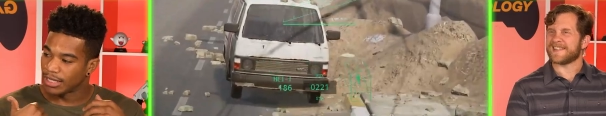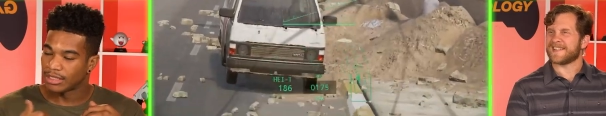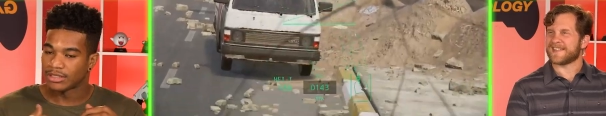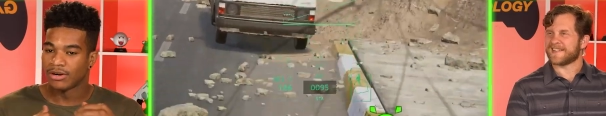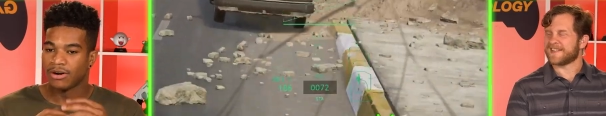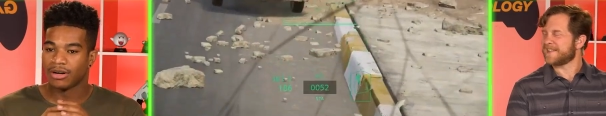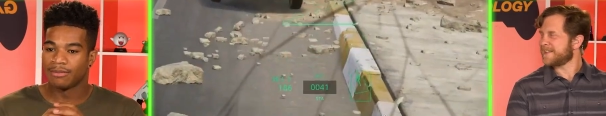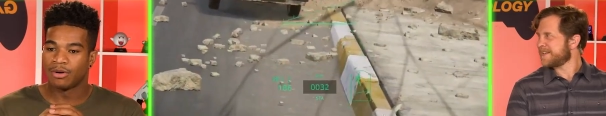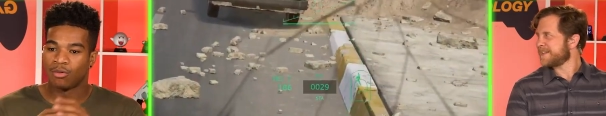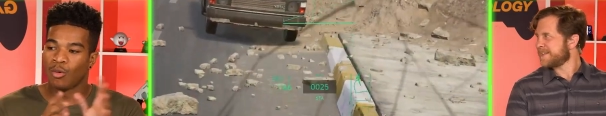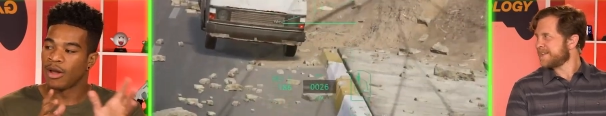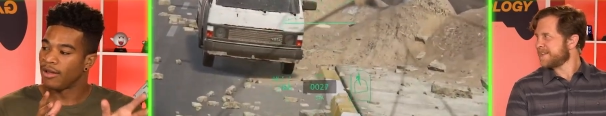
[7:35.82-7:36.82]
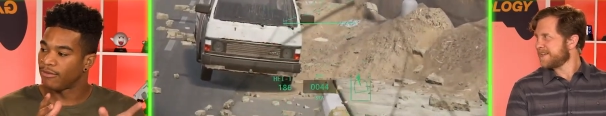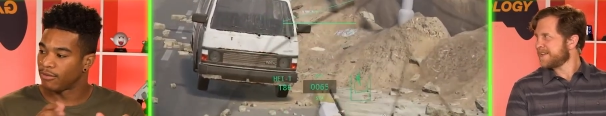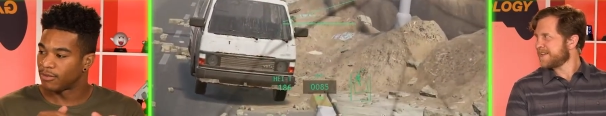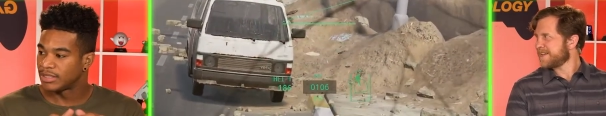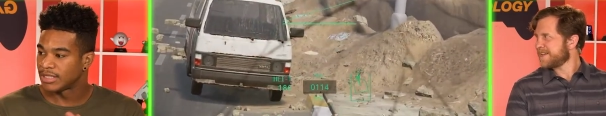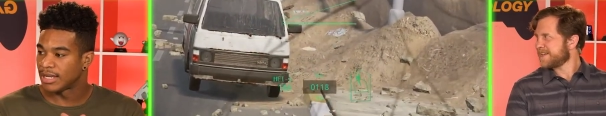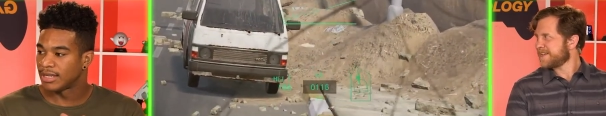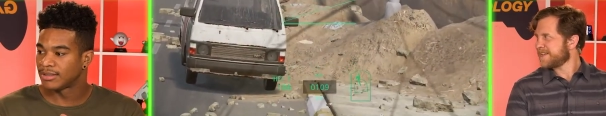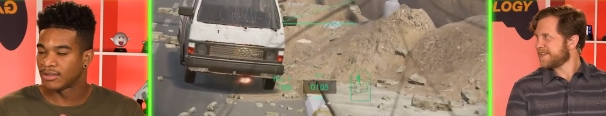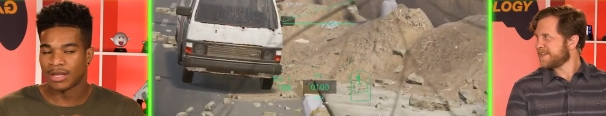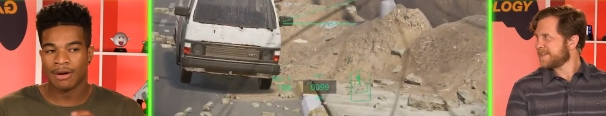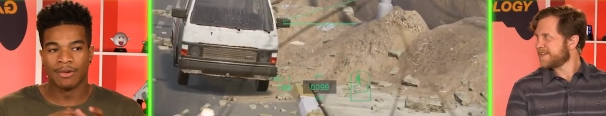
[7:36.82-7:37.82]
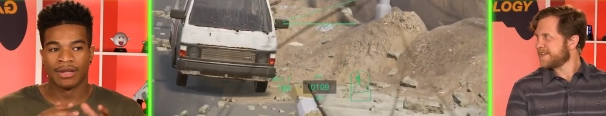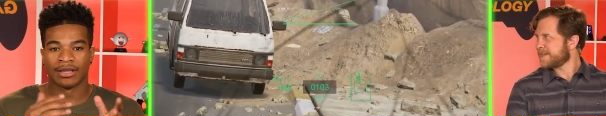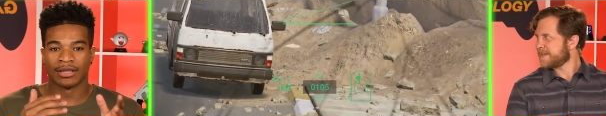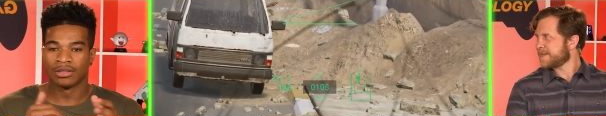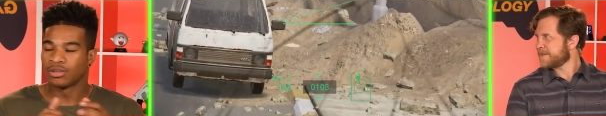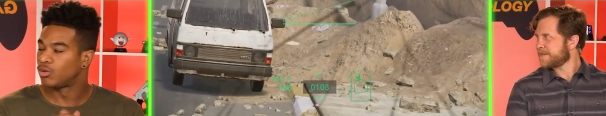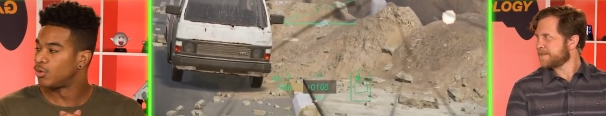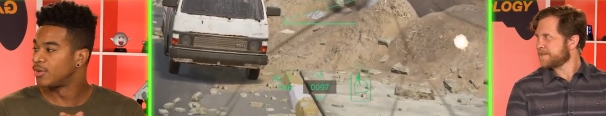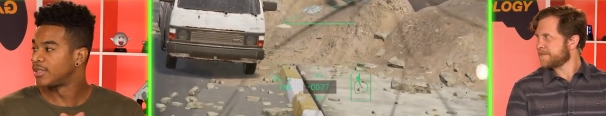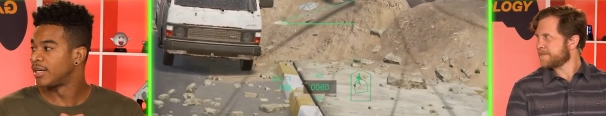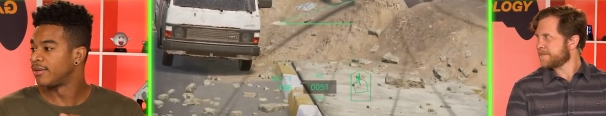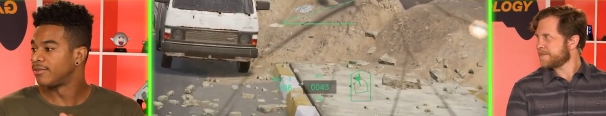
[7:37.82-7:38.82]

Speaker 1: at the target, but away from the tank. So that way the crew is safe.